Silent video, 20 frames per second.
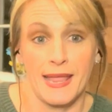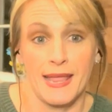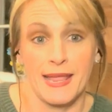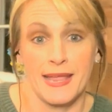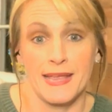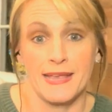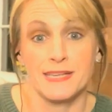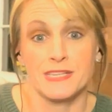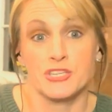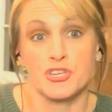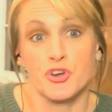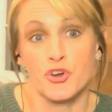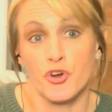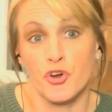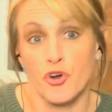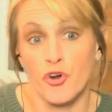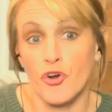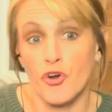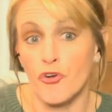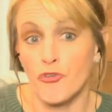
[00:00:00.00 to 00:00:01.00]
his
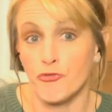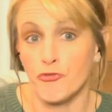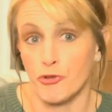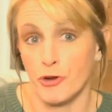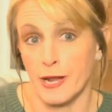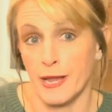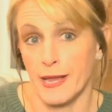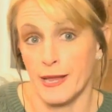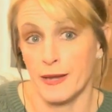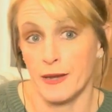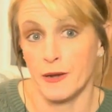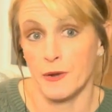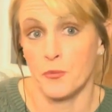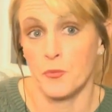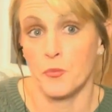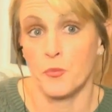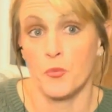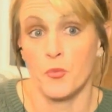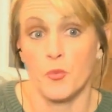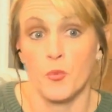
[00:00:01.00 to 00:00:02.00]
girlfriend
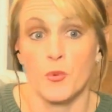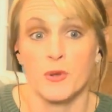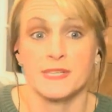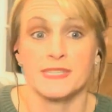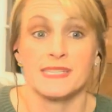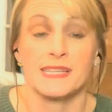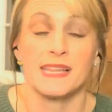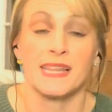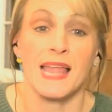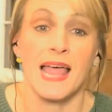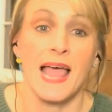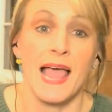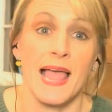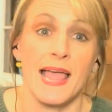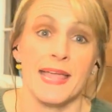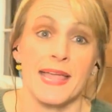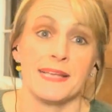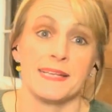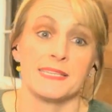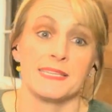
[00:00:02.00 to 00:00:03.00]
was
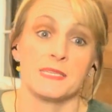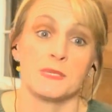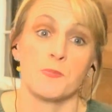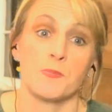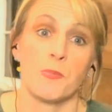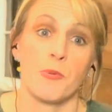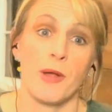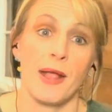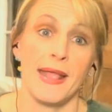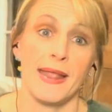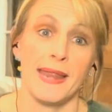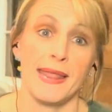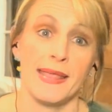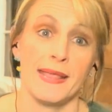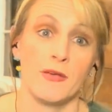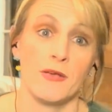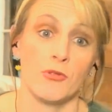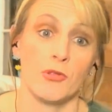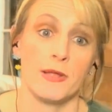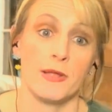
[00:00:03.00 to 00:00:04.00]
lying spread
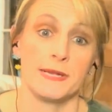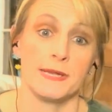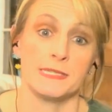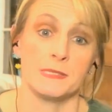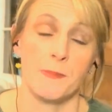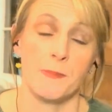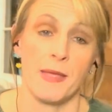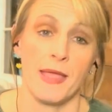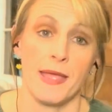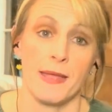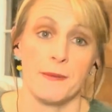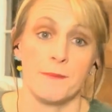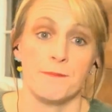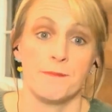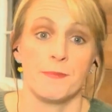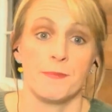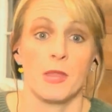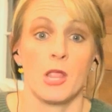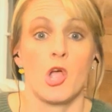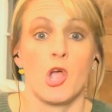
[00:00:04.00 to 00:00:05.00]
eagle on his bed,
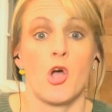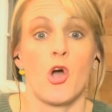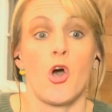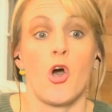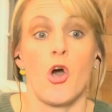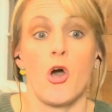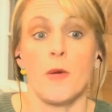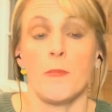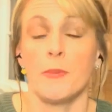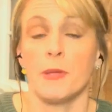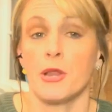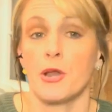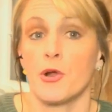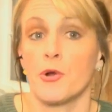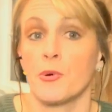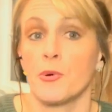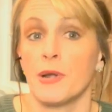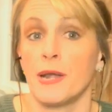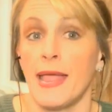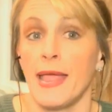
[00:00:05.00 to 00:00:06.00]
all but
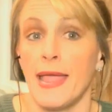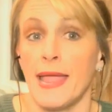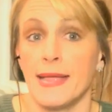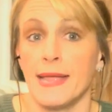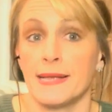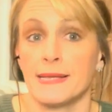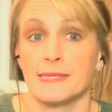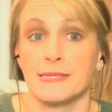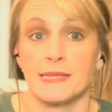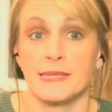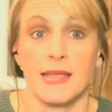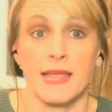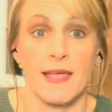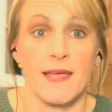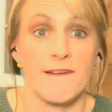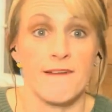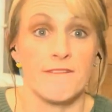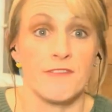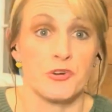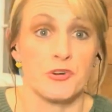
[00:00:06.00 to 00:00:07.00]
her legs
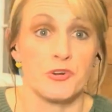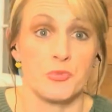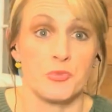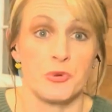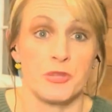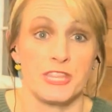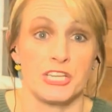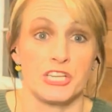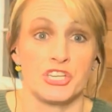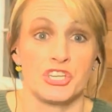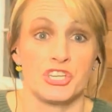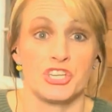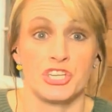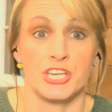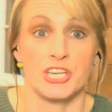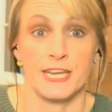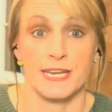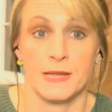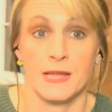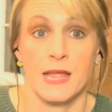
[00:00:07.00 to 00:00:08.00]
covered with a
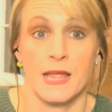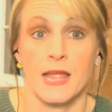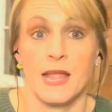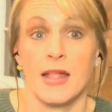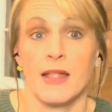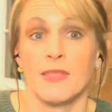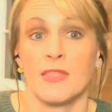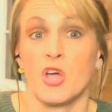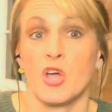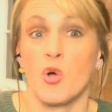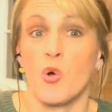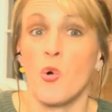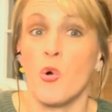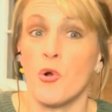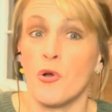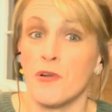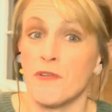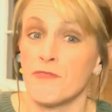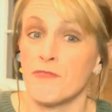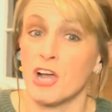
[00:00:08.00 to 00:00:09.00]
sheet. The
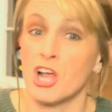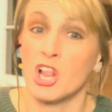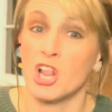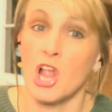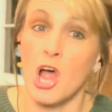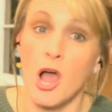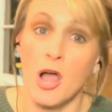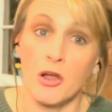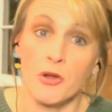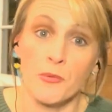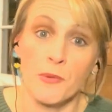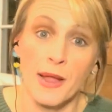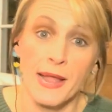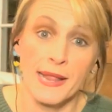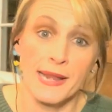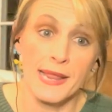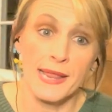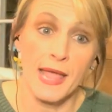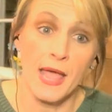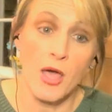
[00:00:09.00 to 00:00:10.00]
cord of a clock
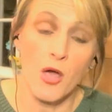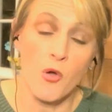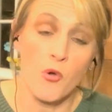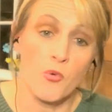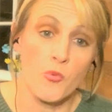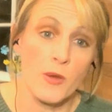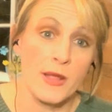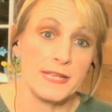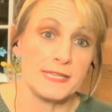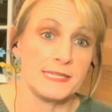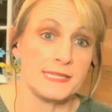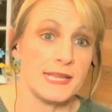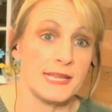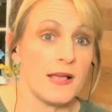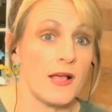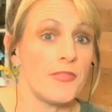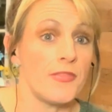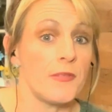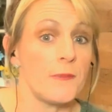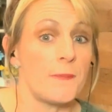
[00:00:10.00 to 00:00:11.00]
radio resting
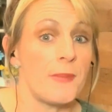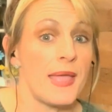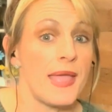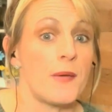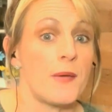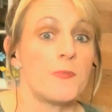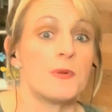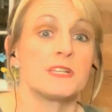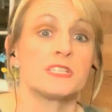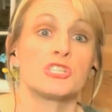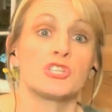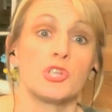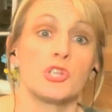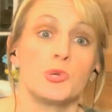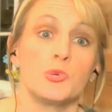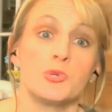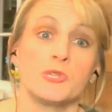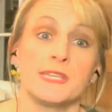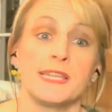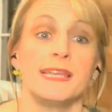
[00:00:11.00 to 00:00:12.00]
on the bed was
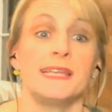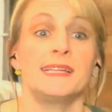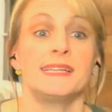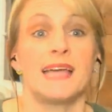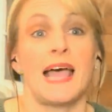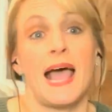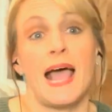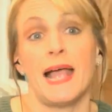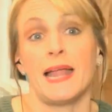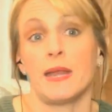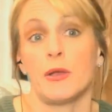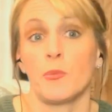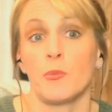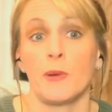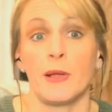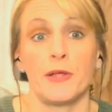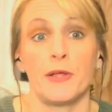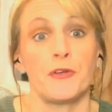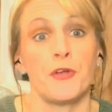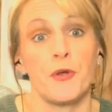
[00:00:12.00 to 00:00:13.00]
loosely tied
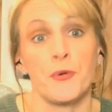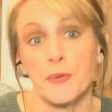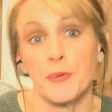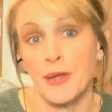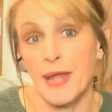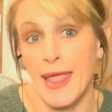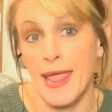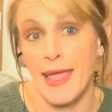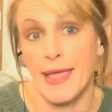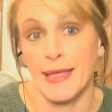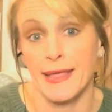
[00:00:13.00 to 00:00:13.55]
around her neck.